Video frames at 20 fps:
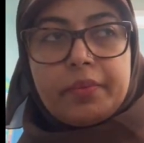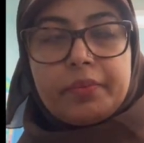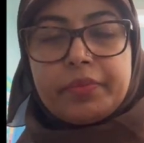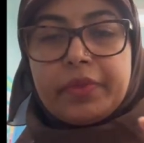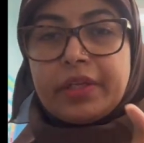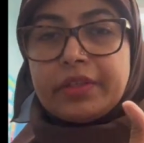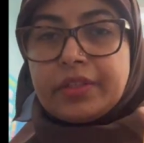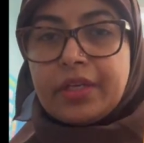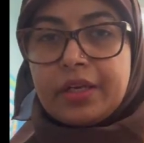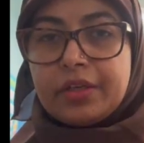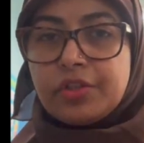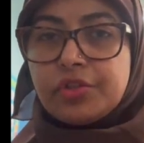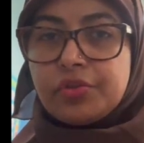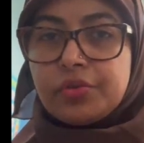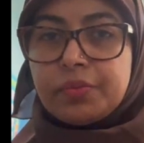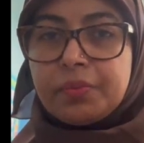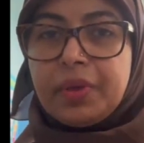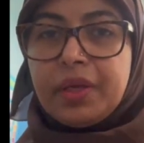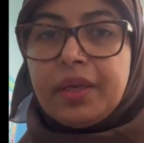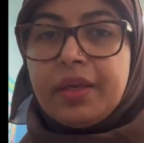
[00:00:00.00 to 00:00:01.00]
that Danny
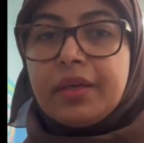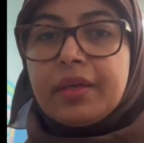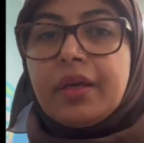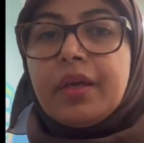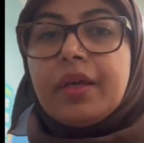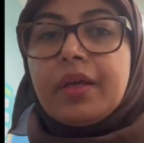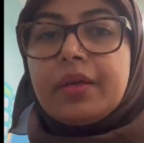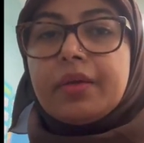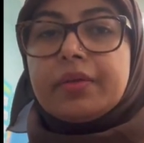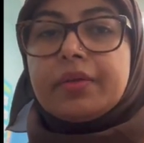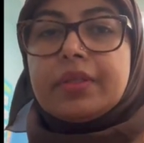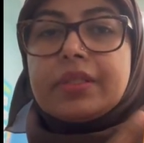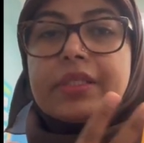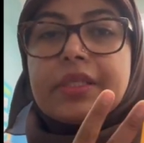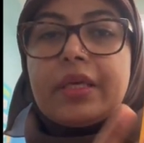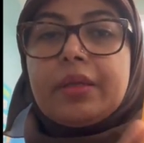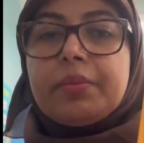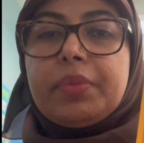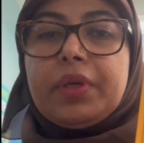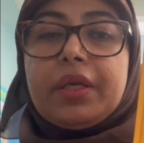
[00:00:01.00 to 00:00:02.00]
should make, this
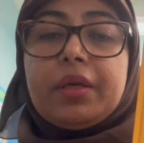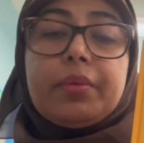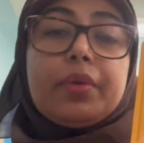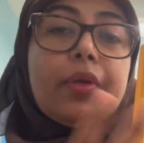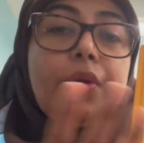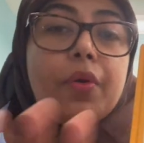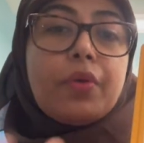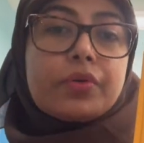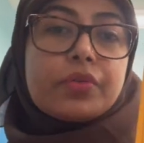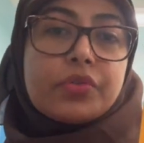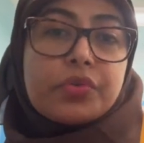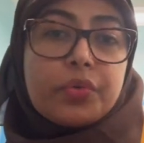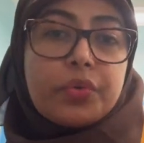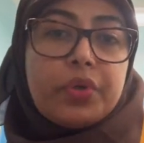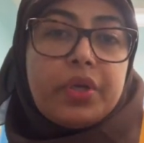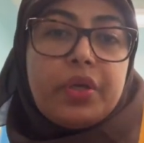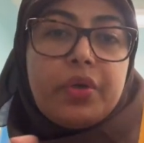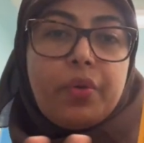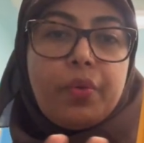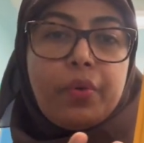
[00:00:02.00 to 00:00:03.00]
can become a long
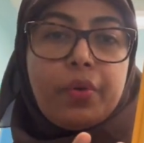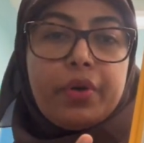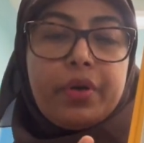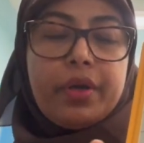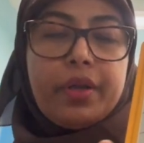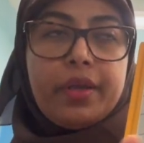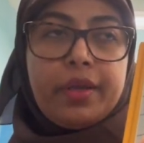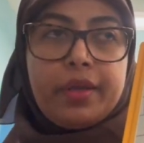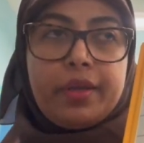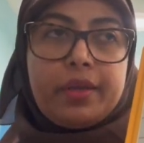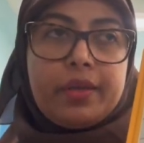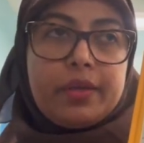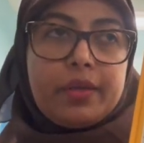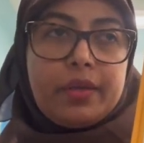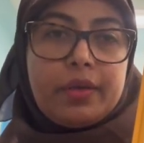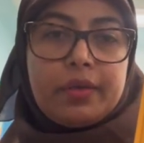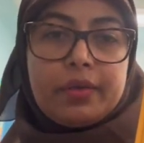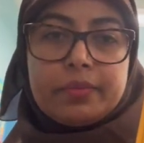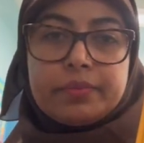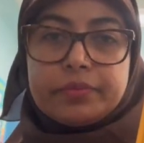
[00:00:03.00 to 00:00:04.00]
story or a
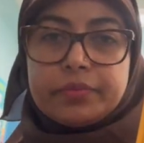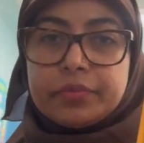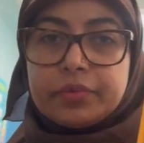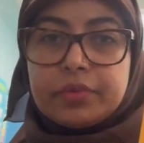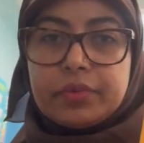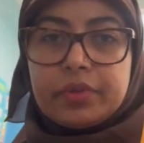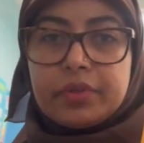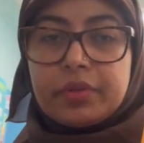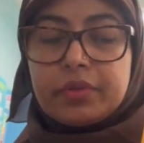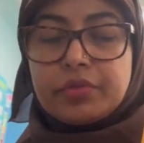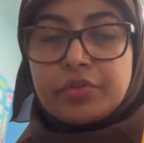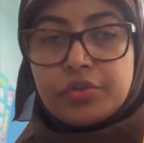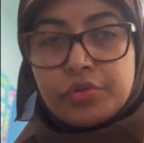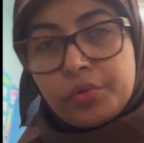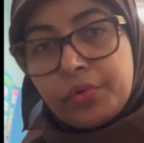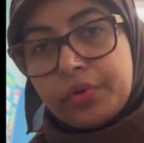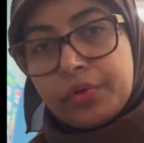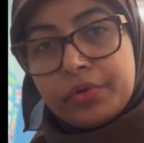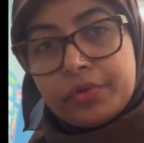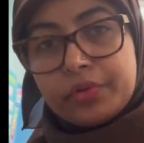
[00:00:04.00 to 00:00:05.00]

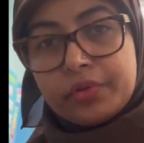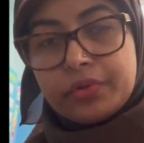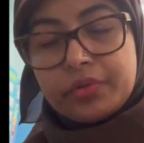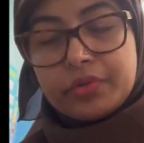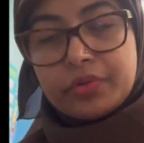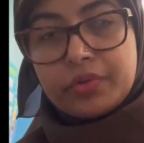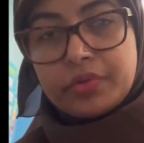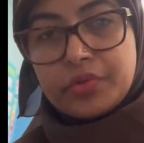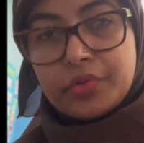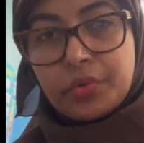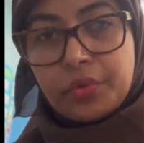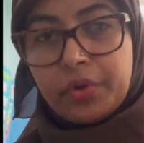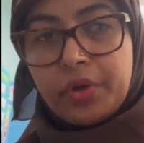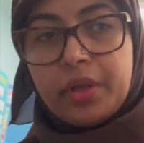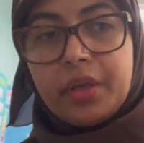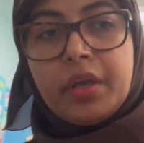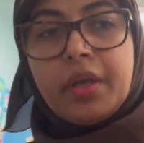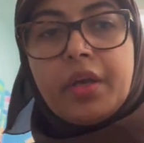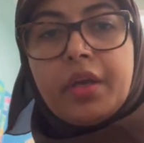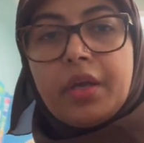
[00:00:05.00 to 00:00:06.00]
shorter
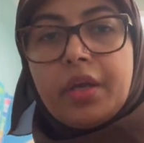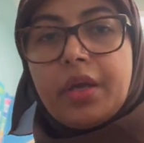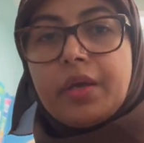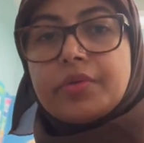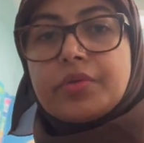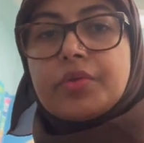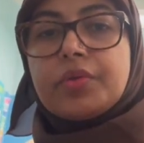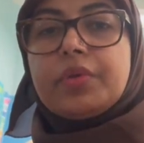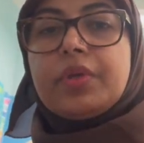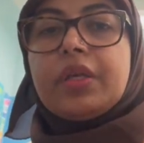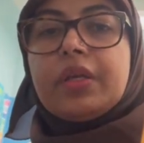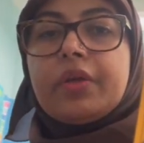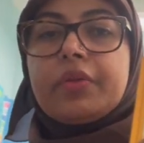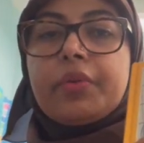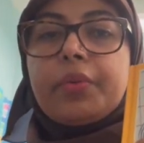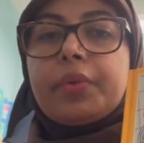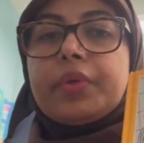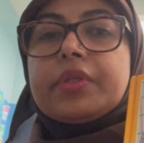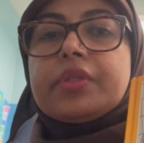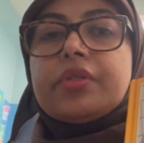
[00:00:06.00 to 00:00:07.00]
story. So, in
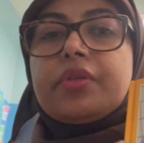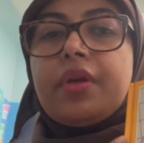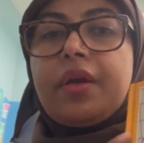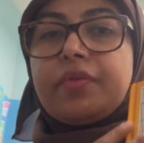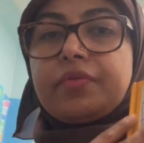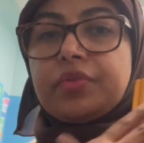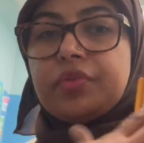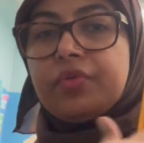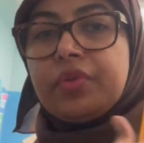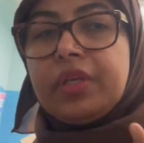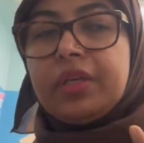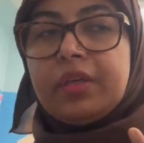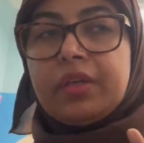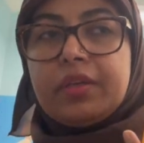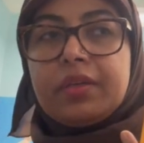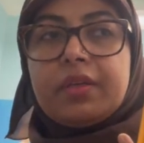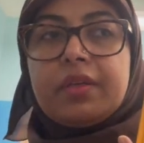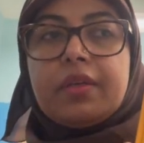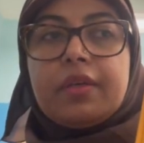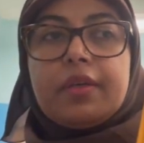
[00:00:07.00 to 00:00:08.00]
other words, you have to read
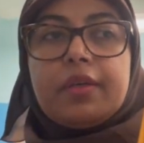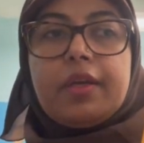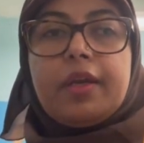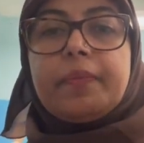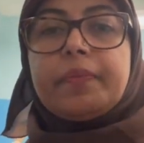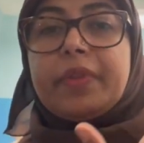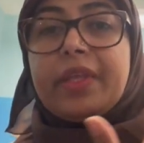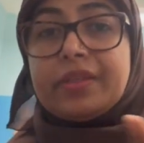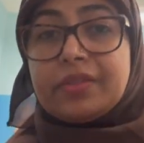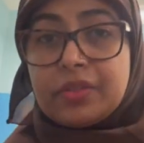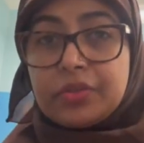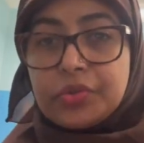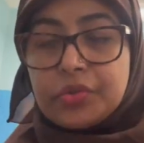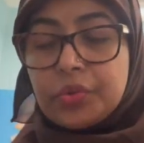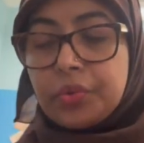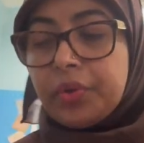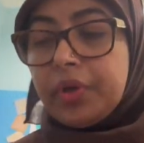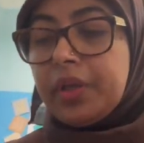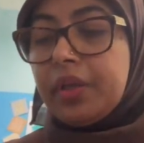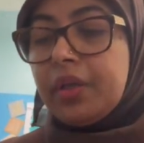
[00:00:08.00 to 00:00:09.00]
it as a
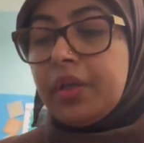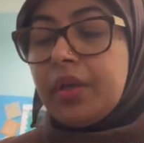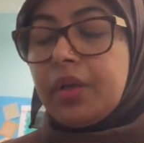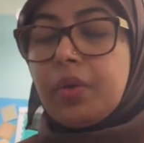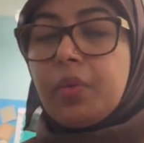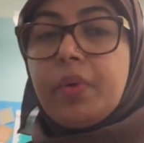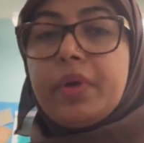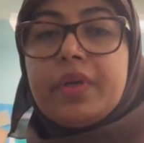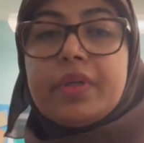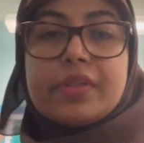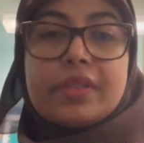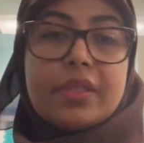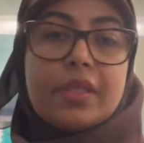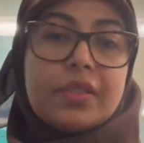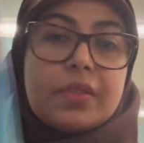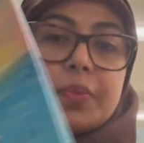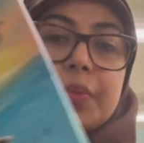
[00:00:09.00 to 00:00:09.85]
story, whereas this